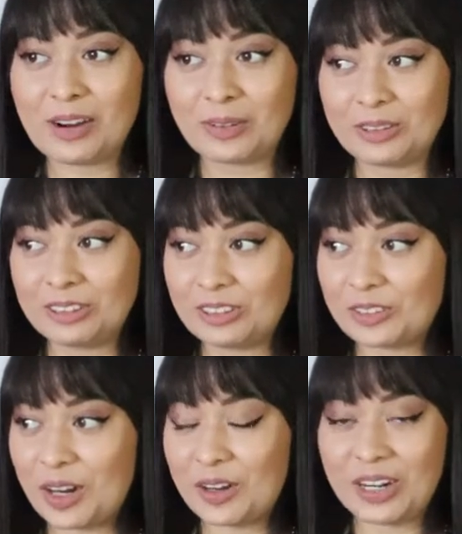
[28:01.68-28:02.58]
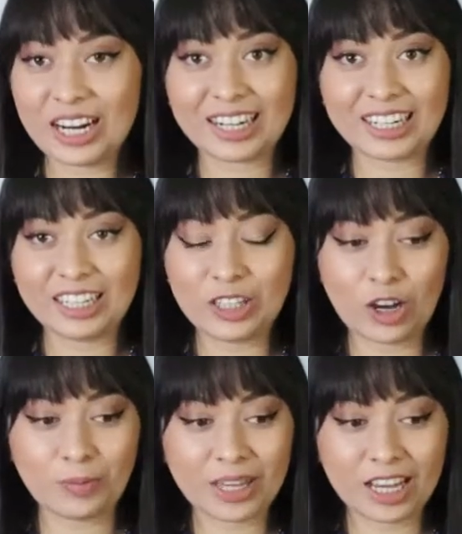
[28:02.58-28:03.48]
I will regularly
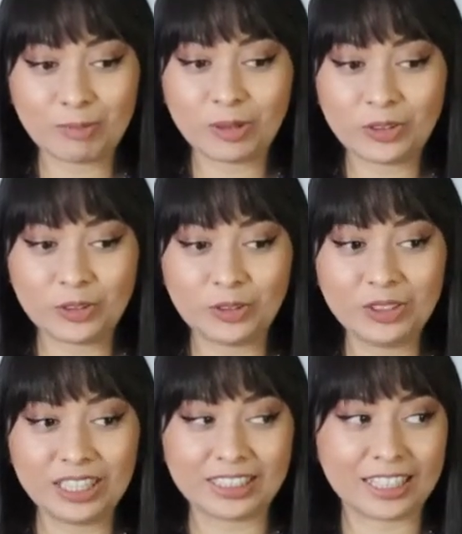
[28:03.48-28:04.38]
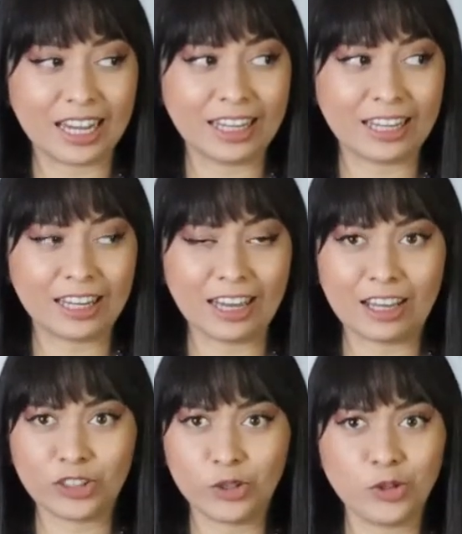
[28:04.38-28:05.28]
not be able to do this.
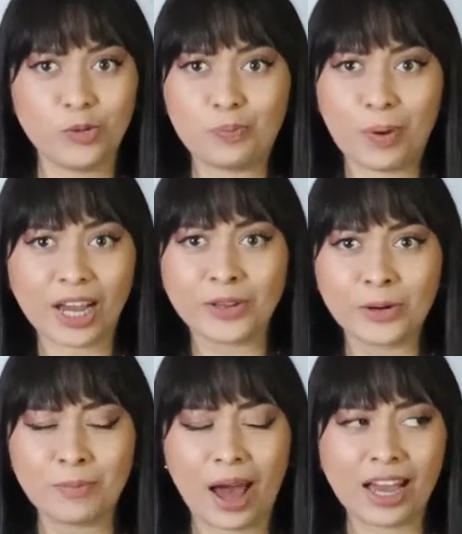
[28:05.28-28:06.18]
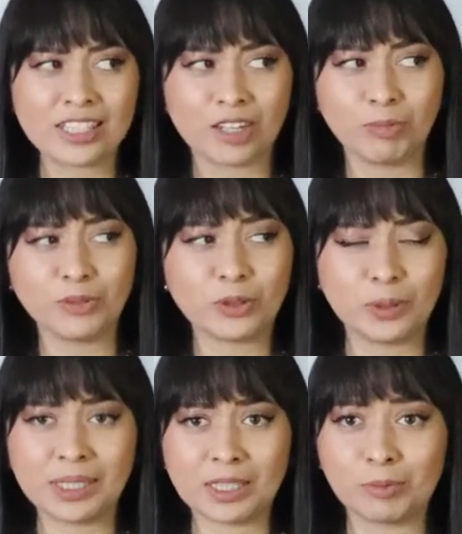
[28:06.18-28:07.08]
Like, do you pack your bags and move
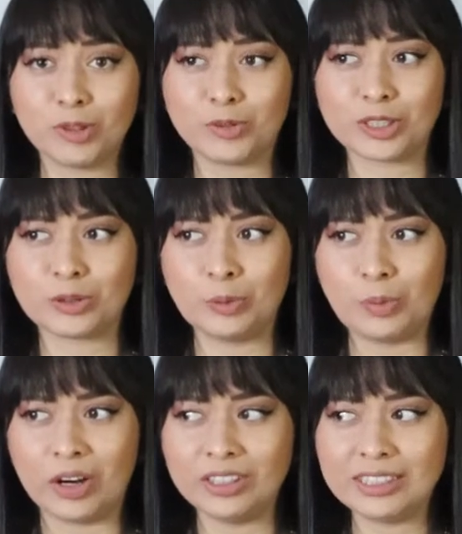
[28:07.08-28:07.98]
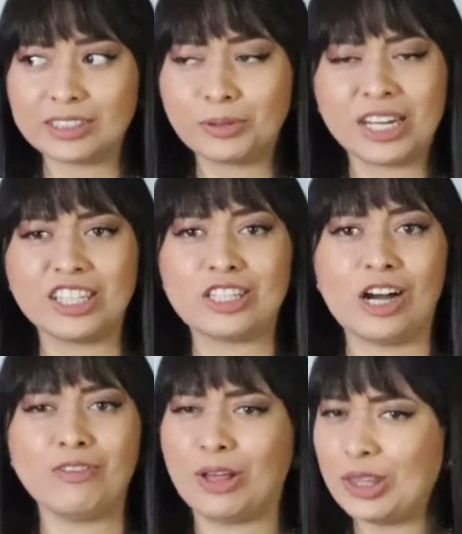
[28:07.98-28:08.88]
to Istanbul for 2 months with a
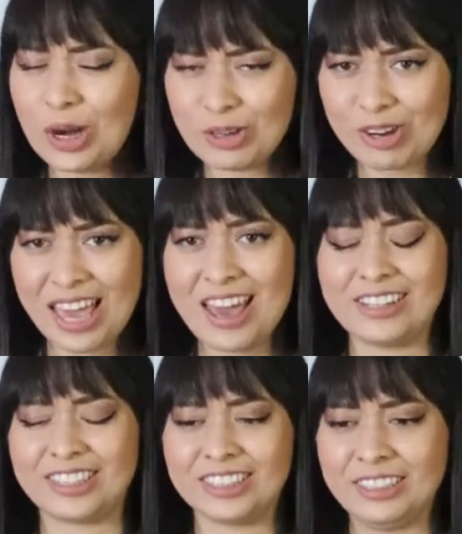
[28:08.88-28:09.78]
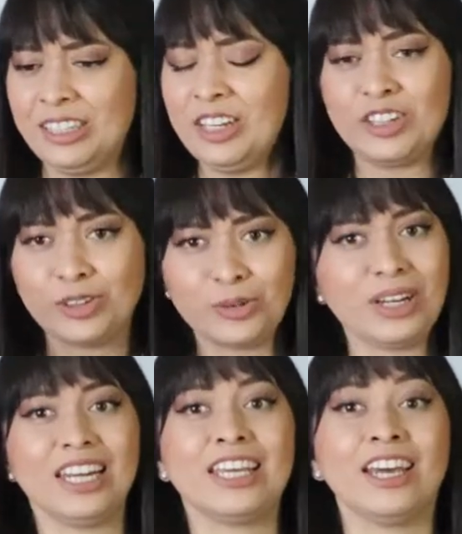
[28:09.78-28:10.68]
job? No, you can't. You
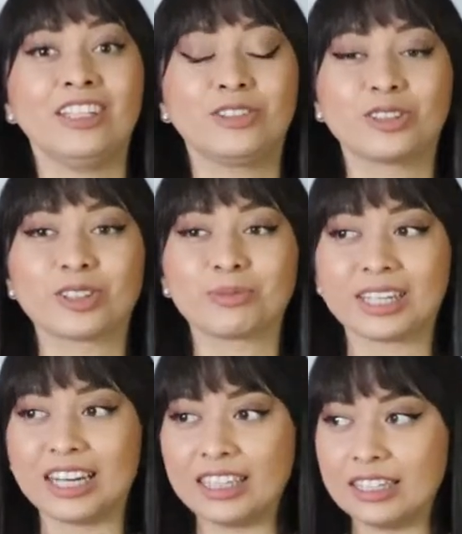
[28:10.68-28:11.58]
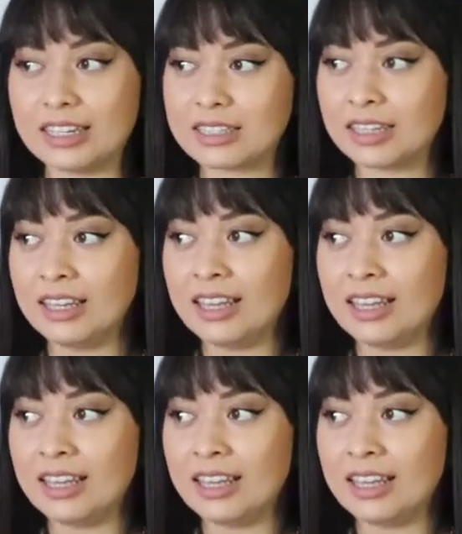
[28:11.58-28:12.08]
really can't do something like this.